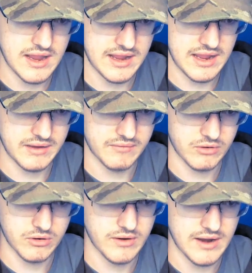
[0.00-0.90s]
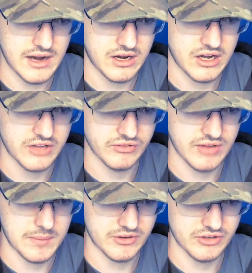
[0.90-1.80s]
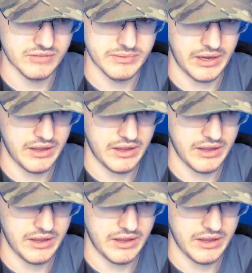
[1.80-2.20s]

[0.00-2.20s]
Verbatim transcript: Game, or Awesome Game reptile P.